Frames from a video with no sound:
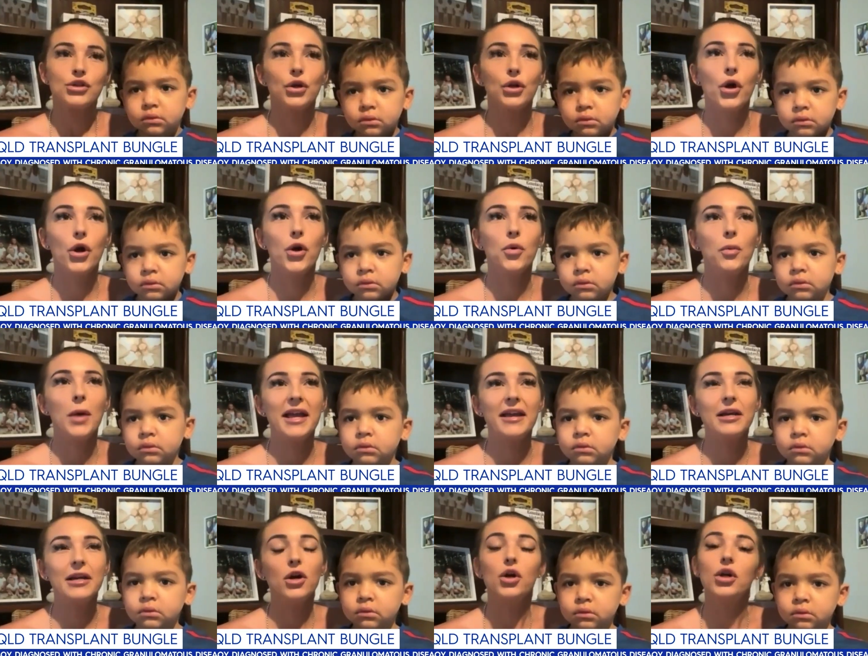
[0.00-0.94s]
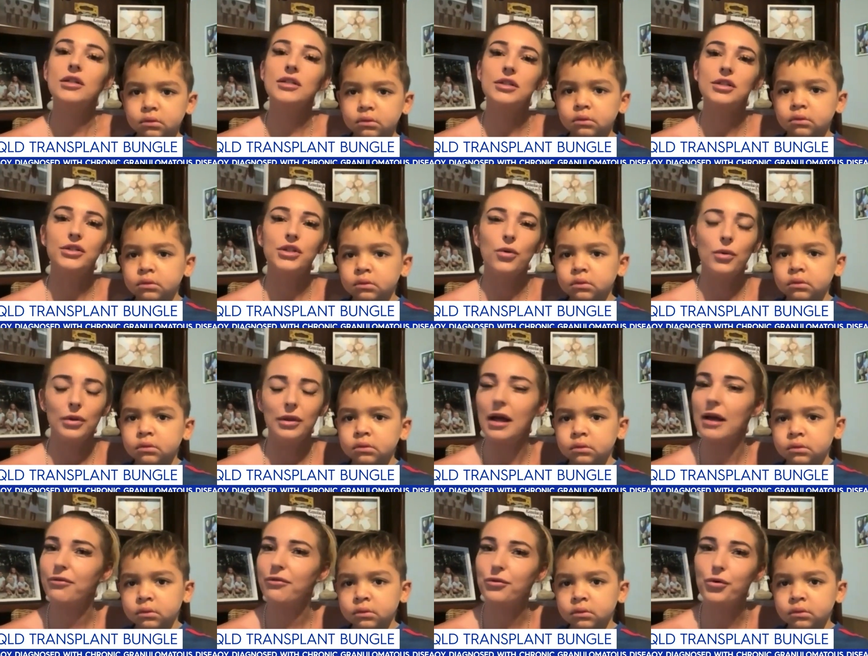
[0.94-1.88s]
Speaker 1: So we got so
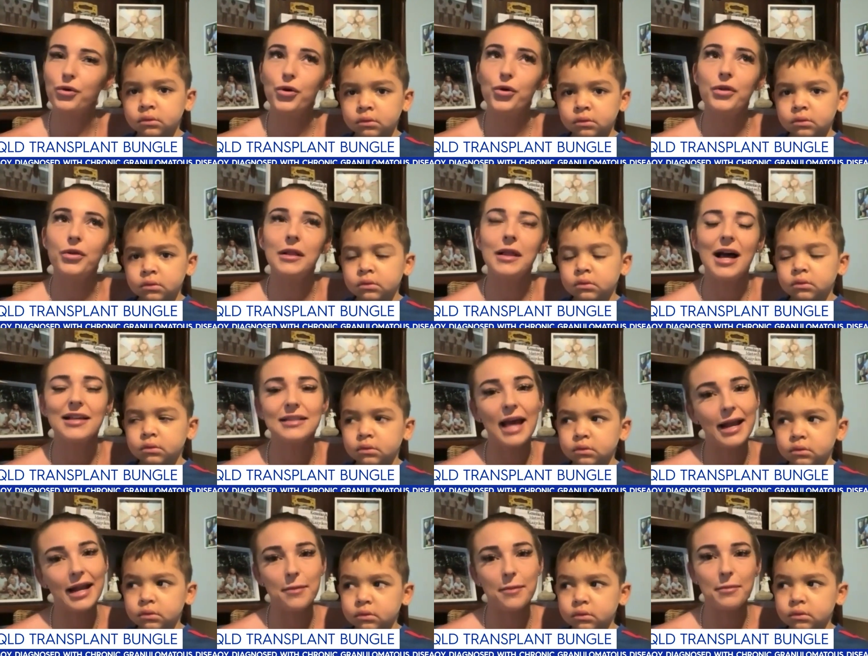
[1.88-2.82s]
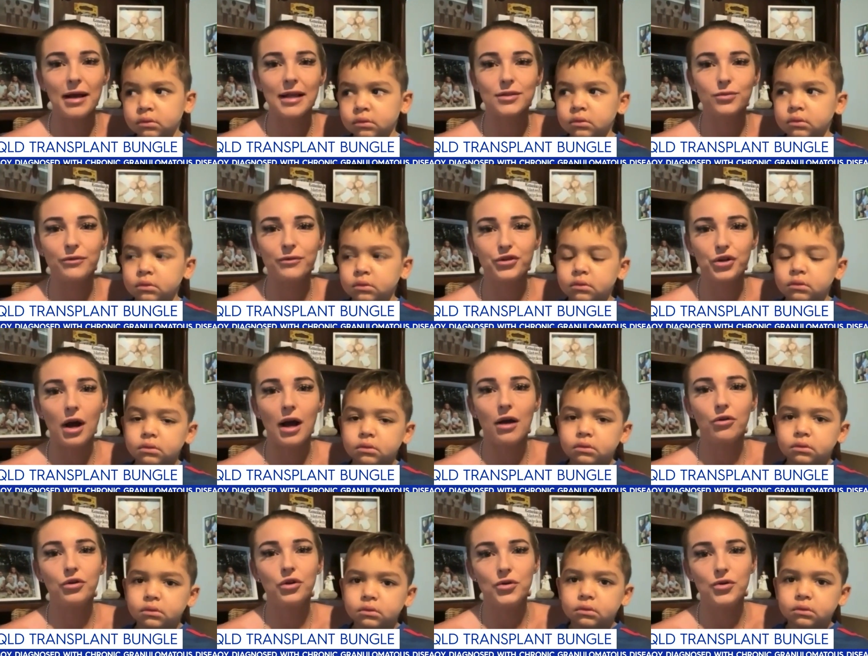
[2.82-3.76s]
through the last eighteen months, we've
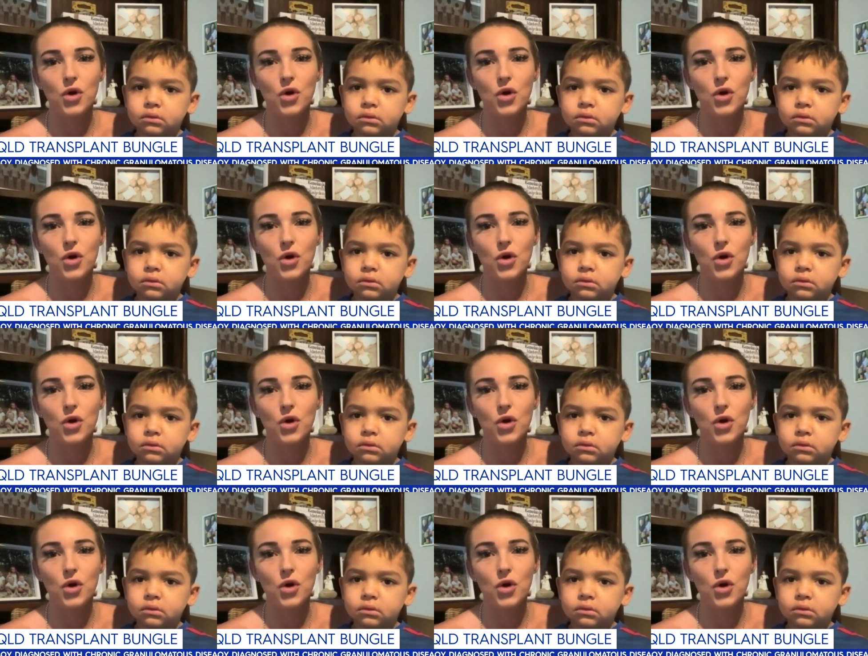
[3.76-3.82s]
trialled